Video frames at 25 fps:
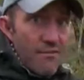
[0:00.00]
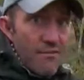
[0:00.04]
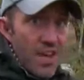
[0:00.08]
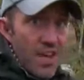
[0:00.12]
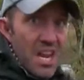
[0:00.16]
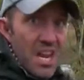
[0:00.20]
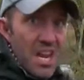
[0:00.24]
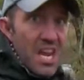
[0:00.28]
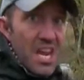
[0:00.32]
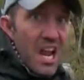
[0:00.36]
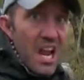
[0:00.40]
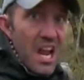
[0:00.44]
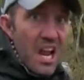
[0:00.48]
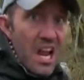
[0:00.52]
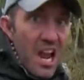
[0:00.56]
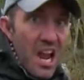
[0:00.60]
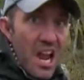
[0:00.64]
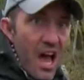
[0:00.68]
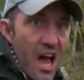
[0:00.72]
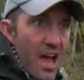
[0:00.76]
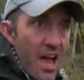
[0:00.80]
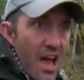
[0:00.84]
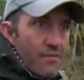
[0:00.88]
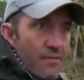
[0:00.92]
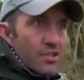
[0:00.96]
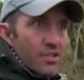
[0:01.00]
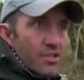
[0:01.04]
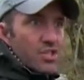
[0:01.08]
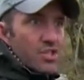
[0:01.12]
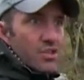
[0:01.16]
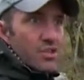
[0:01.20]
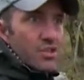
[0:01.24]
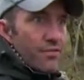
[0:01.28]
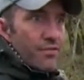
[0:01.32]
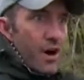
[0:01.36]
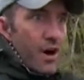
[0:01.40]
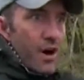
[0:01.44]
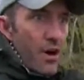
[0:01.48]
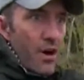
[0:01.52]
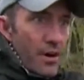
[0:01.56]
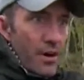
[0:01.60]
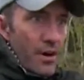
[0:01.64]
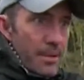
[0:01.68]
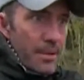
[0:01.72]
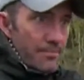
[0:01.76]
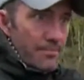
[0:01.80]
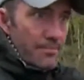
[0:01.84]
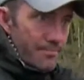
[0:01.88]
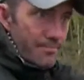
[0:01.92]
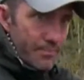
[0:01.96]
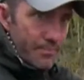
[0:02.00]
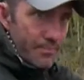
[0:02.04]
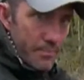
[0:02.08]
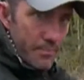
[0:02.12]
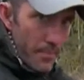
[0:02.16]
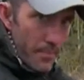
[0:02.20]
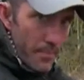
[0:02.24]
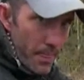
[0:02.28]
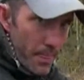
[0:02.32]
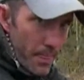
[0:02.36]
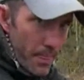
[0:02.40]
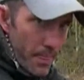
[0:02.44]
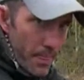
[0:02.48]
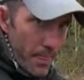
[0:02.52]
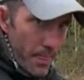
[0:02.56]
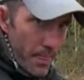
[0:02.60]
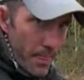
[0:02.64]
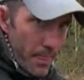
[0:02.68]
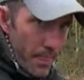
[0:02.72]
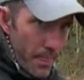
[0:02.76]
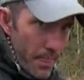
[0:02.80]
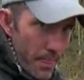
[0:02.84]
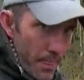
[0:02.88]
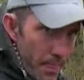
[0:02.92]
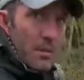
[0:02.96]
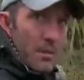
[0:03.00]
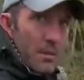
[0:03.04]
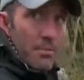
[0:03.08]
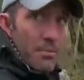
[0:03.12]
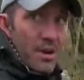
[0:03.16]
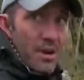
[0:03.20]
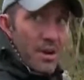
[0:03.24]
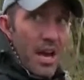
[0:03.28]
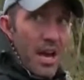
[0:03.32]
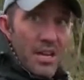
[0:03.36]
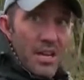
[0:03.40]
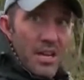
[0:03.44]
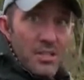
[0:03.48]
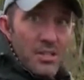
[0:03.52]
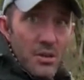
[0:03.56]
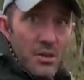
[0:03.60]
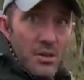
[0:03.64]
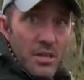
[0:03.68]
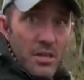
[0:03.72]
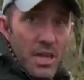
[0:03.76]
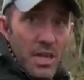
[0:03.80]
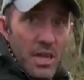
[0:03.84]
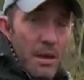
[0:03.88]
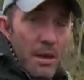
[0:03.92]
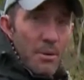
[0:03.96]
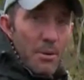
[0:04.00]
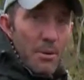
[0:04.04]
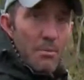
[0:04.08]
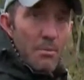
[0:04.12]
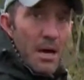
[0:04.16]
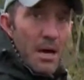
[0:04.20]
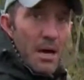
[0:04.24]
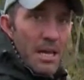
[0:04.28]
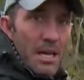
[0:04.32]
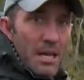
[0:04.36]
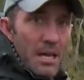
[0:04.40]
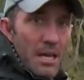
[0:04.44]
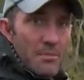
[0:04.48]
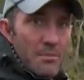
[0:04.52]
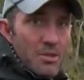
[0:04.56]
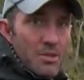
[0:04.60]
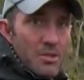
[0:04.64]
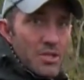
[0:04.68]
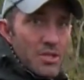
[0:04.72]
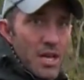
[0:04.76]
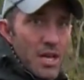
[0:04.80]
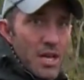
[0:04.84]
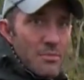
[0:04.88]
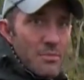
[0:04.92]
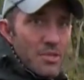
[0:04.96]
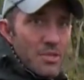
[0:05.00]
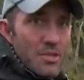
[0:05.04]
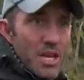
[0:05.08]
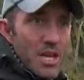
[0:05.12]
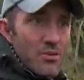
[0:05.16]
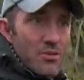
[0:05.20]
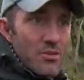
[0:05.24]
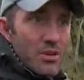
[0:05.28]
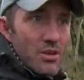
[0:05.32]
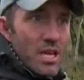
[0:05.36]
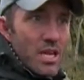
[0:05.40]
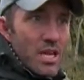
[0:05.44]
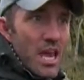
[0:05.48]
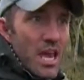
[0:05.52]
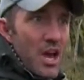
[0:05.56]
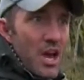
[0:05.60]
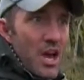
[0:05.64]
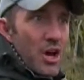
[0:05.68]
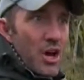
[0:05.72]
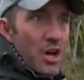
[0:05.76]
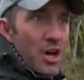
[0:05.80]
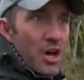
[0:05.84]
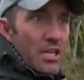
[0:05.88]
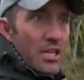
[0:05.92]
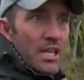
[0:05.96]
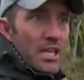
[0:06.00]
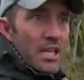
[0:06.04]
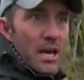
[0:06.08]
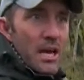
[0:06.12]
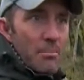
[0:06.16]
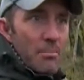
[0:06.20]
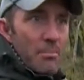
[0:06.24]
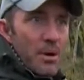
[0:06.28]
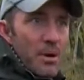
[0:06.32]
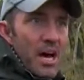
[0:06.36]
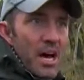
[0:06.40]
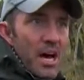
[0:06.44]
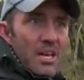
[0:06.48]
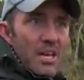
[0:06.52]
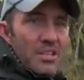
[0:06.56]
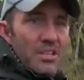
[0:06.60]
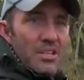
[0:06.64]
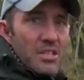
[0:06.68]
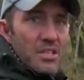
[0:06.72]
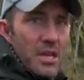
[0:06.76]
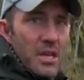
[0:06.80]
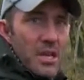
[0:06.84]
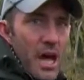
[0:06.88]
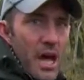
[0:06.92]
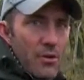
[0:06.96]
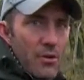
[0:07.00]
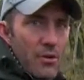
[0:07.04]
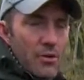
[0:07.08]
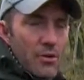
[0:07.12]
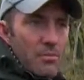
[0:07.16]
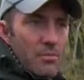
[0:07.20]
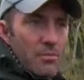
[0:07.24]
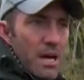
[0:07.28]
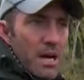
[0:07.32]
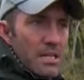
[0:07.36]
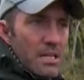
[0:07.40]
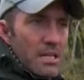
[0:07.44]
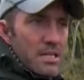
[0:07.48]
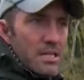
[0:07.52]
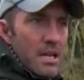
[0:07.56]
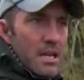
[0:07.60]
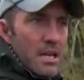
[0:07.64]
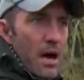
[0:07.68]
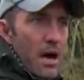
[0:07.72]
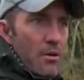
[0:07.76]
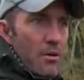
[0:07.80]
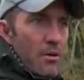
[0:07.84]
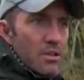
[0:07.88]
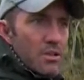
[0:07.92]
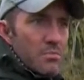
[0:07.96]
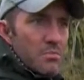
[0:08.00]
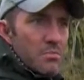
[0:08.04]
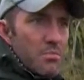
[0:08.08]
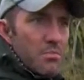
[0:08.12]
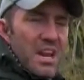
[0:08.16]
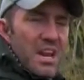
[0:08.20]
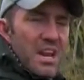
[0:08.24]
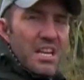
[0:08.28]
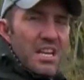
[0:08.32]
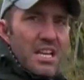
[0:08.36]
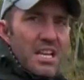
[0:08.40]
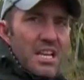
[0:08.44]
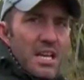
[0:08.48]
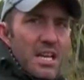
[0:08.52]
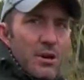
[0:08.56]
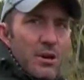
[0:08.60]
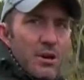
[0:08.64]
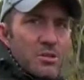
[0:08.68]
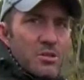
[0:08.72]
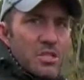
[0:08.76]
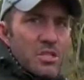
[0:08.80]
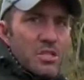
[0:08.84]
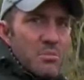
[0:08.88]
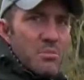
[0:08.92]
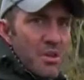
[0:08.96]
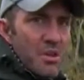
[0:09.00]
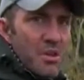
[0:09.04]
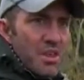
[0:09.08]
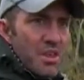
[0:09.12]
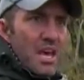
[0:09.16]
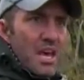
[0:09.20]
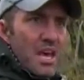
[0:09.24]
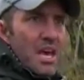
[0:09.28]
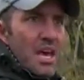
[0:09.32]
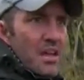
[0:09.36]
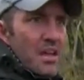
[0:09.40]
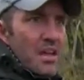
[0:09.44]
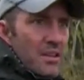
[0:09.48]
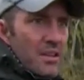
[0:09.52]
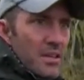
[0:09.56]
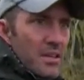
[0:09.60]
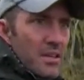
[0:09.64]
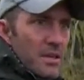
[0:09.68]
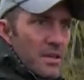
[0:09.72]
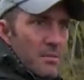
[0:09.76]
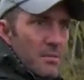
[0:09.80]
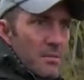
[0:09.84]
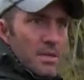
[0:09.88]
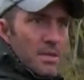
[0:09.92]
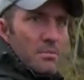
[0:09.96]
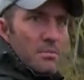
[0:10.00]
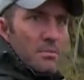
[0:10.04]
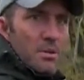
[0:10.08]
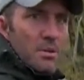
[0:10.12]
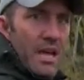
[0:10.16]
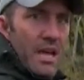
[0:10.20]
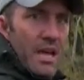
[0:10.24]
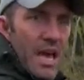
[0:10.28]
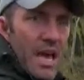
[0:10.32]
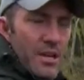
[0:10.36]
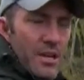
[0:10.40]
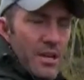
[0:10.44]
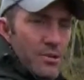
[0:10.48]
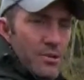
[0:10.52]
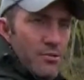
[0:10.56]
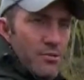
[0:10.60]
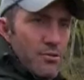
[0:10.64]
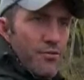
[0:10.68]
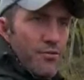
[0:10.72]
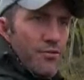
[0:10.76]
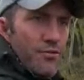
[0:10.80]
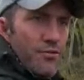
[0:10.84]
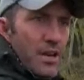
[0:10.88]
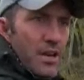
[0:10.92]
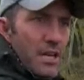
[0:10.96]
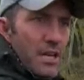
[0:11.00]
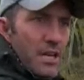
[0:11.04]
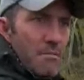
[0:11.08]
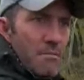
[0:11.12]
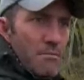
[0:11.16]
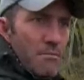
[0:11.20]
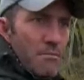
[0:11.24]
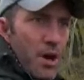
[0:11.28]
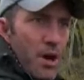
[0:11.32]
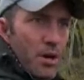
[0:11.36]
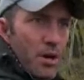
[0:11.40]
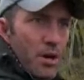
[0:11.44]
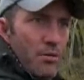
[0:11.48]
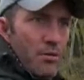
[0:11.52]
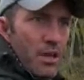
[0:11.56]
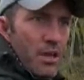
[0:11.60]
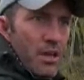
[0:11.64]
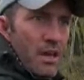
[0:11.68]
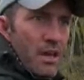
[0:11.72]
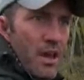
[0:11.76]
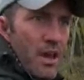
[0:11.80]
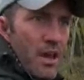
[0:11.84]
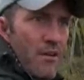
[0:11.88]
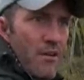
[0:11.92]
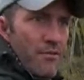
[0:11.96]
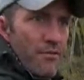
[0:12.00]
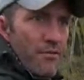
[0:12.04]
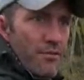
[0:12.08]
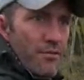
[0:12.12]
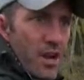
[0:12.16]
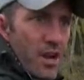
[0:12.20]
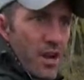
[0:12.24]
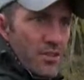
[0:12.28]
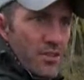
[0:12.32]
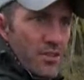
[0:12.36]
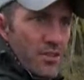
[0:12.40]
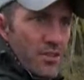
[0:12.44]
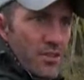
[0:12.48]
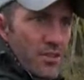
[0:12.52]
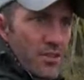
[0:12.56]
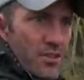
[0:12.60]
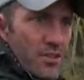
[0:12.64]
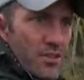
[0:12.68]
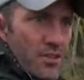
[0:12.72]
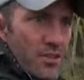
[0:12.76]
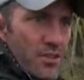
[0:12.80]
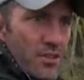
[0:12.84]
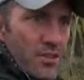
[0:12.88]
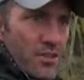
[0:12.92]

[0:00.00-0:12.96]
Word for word: very live safari. Um, Brian is on camera. My name is James Henry. Hurtling up behind us at 100 miles an hour is Brent Leo Smith and the inimitable Andrew Freddie Mercury Francis.